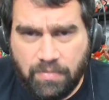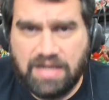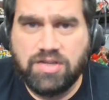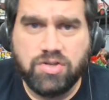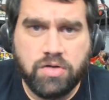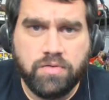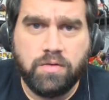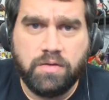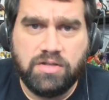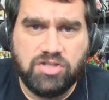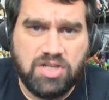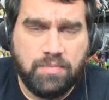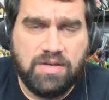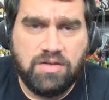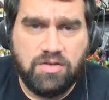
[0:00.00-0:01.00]
Make sure they're
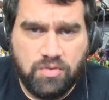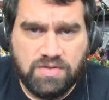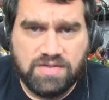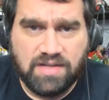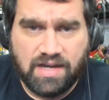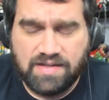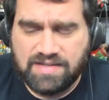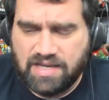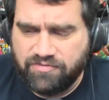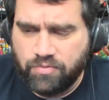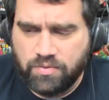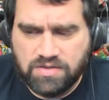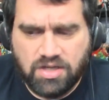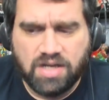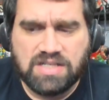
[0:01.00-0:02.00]
legitimate news sites.
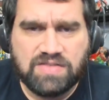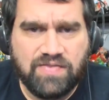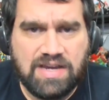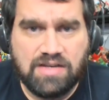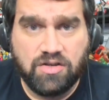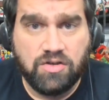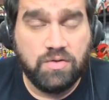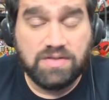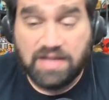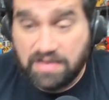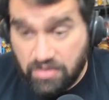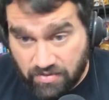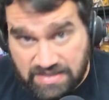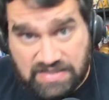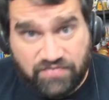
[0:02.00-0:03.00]
Everyone talks fake news
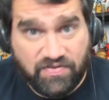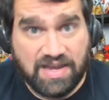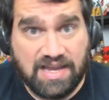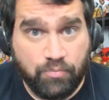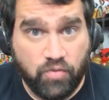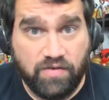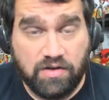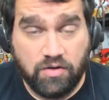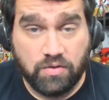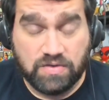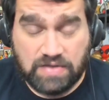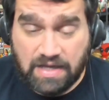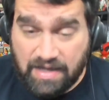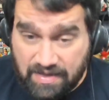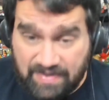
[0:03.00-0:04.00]
and there is fake movie
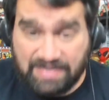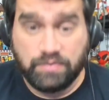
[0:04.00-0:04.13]
news.